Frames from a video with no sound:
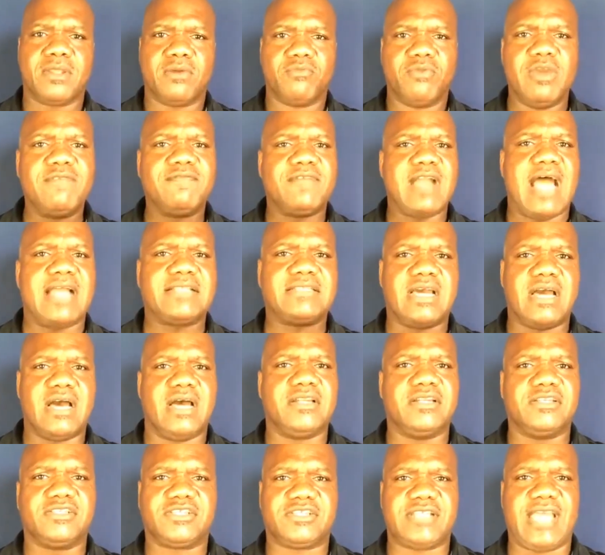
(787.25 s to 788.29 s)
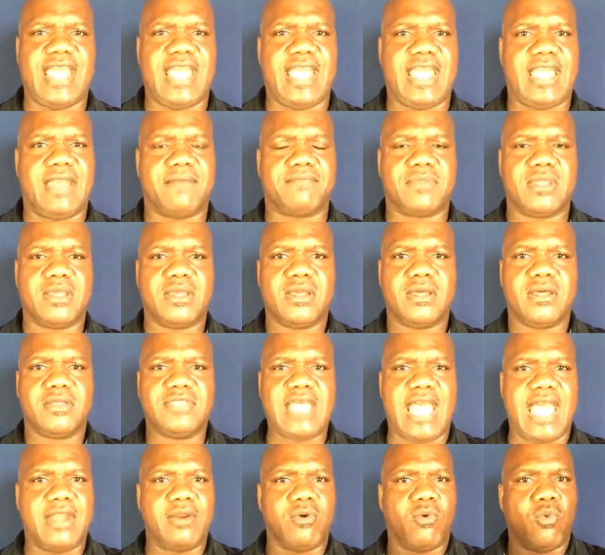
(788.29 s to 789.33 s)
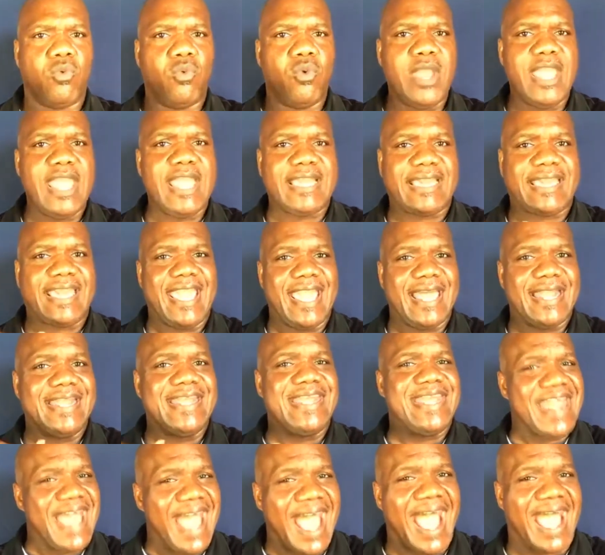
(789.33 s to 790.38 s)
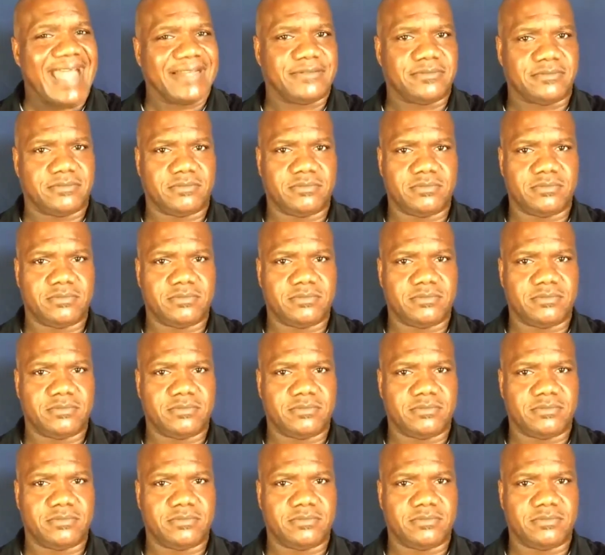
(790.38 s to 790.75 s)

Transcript: we've got to understand that we cannot,